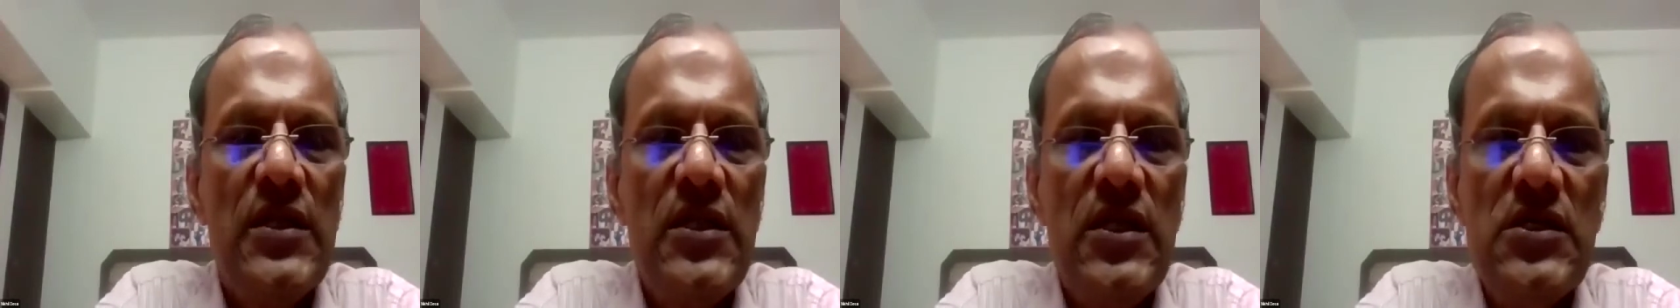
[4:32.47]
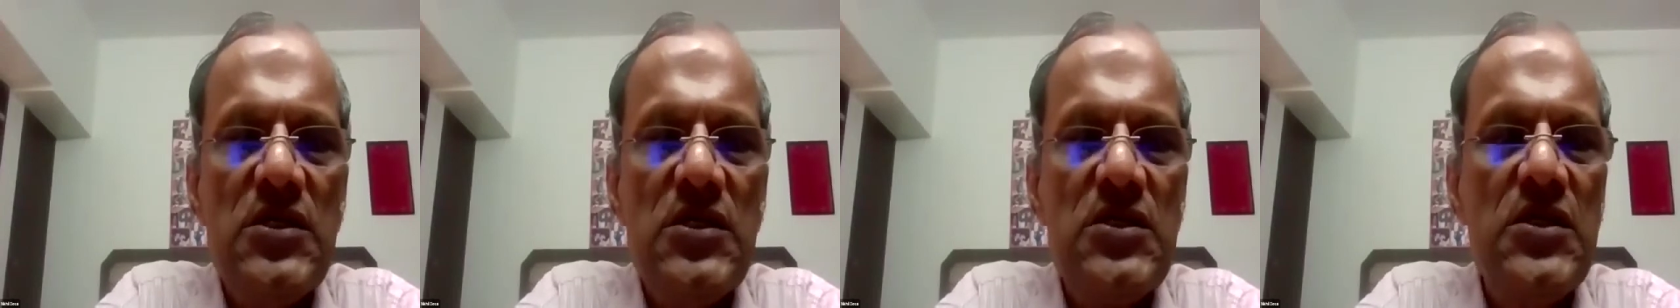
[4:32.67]

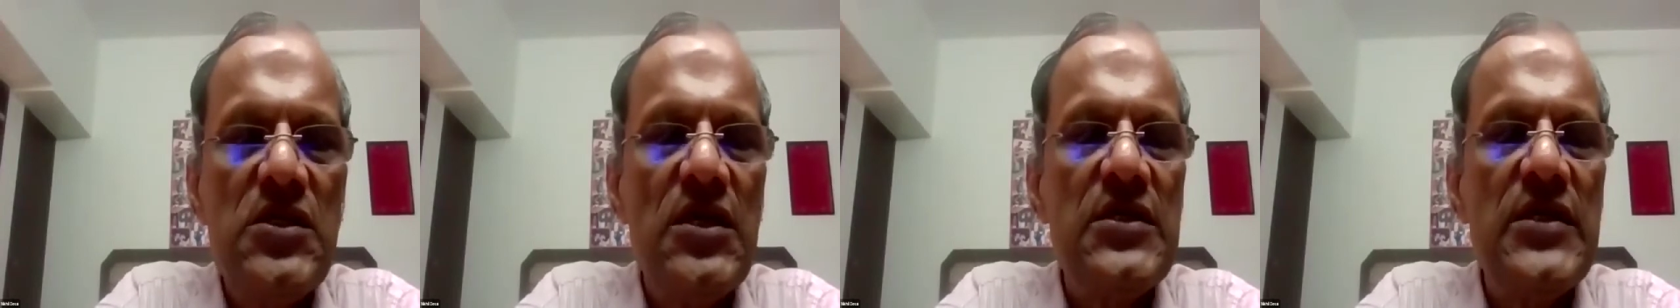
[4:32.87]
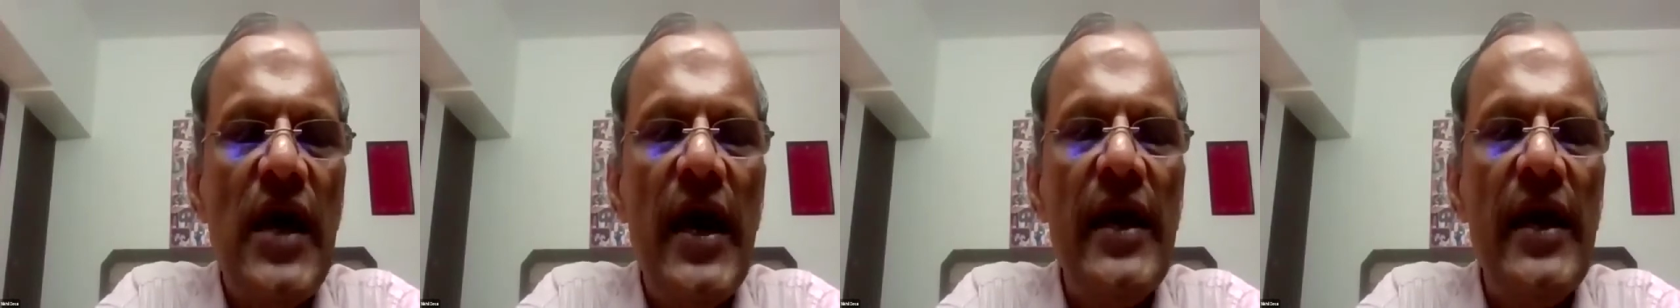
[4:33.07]
this is the
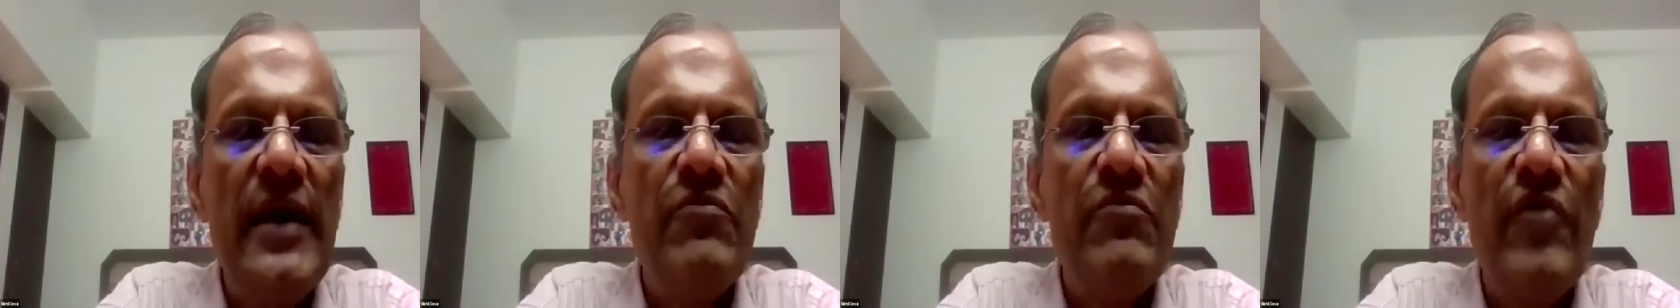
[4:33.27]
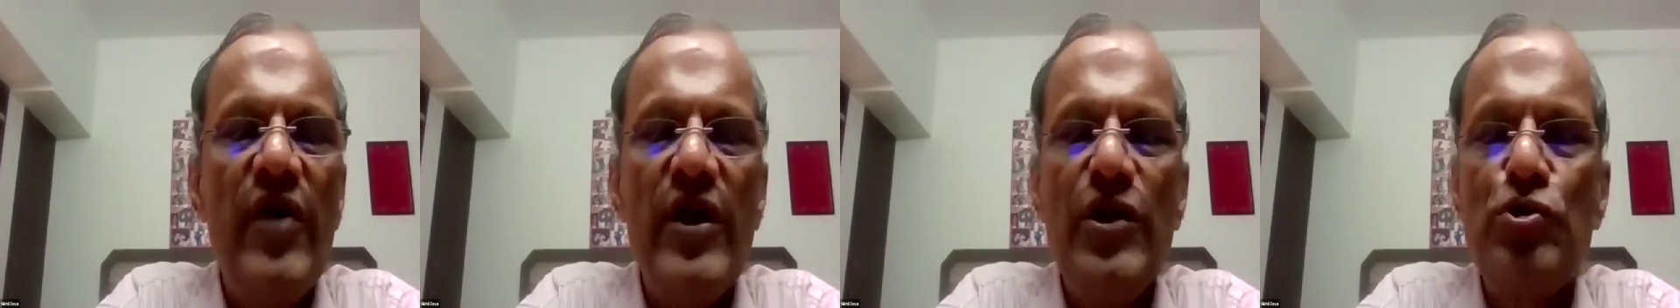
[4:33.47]

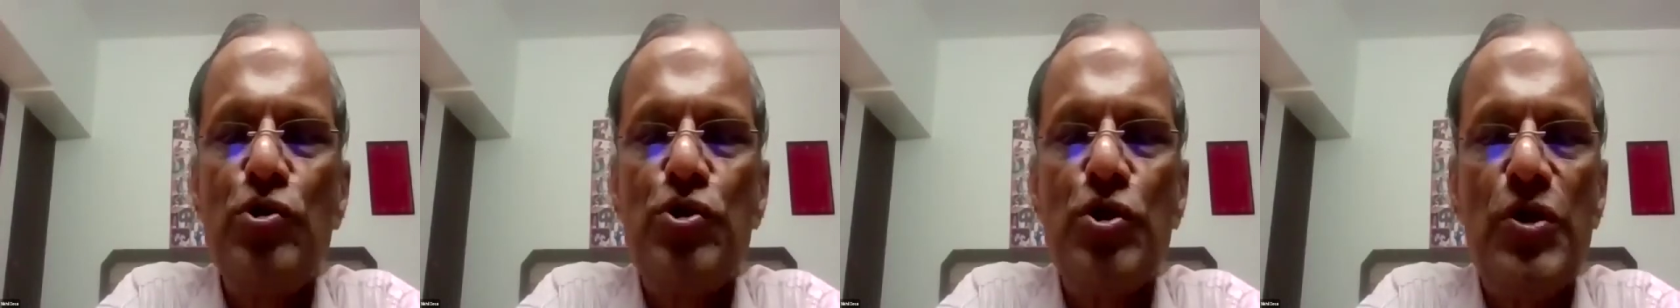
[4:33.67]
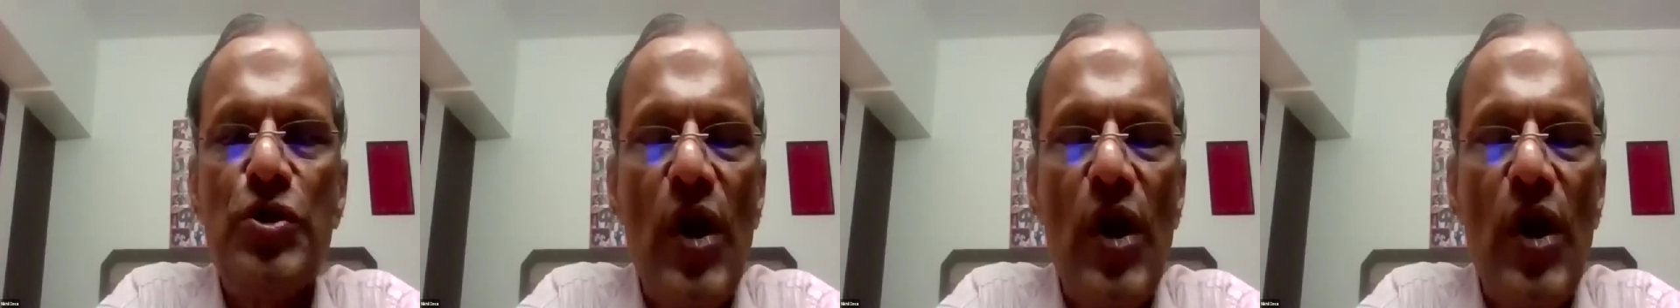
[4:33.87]
time where you
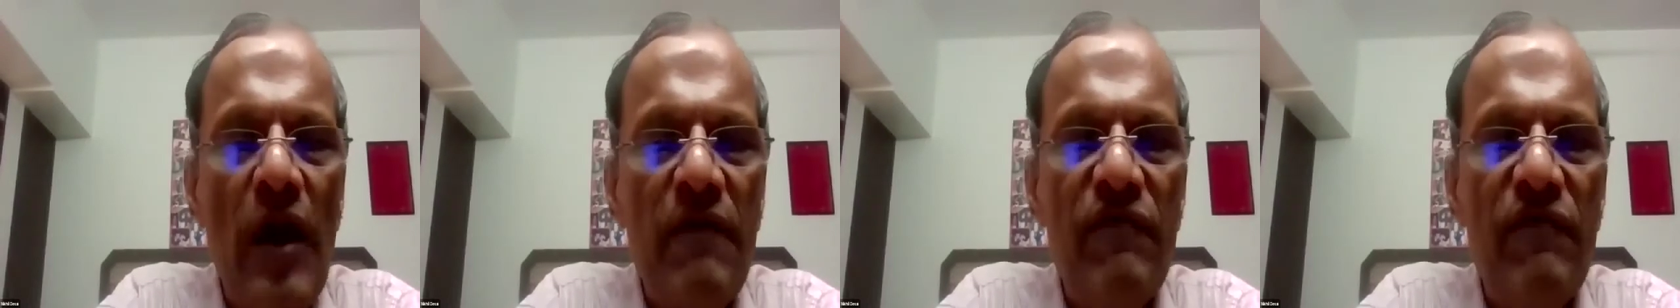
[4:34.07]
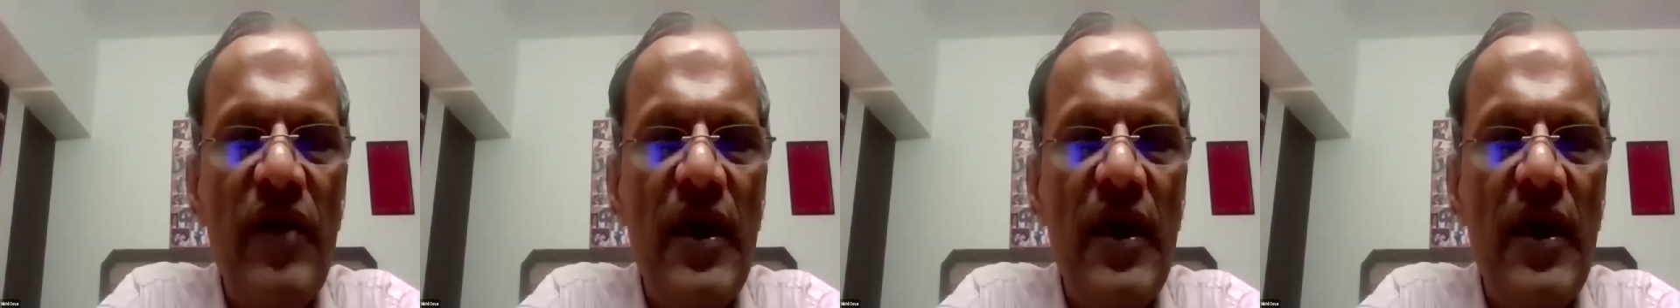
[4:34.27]
should not
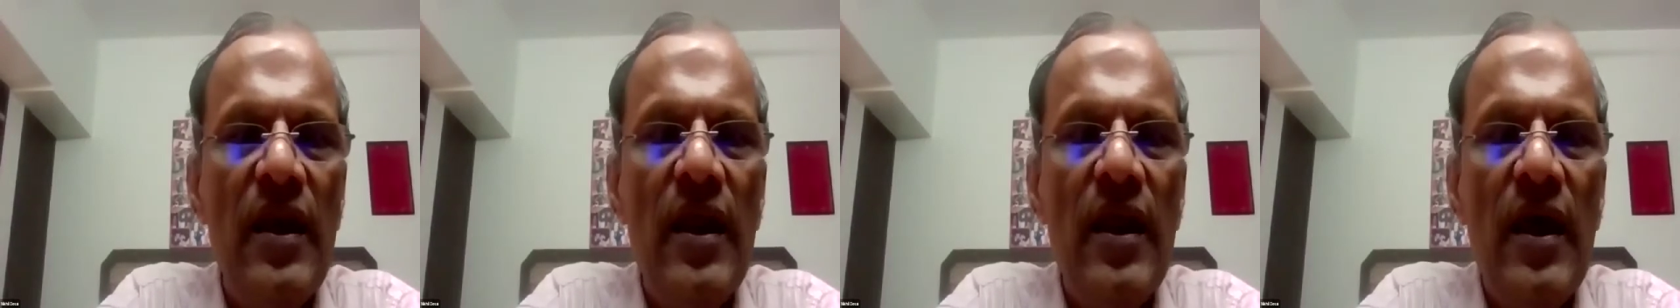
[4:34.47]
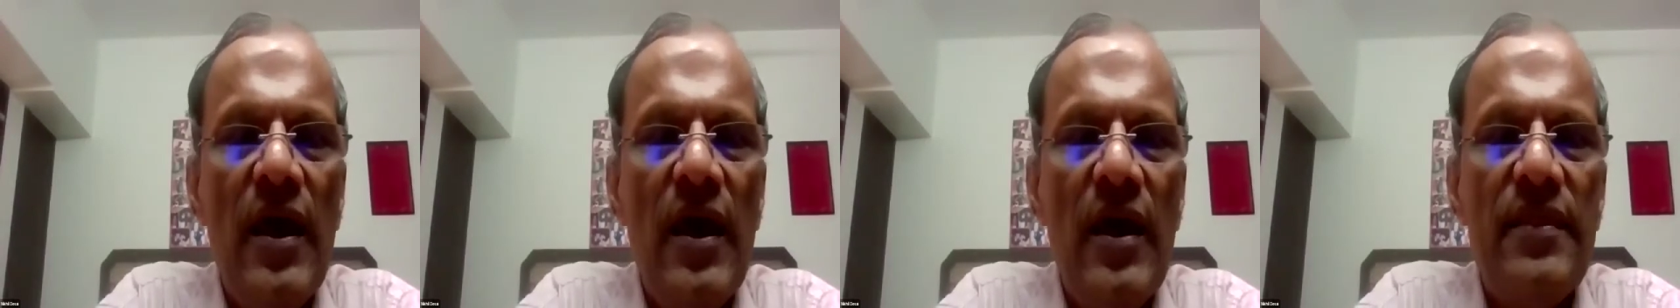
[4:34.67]
feel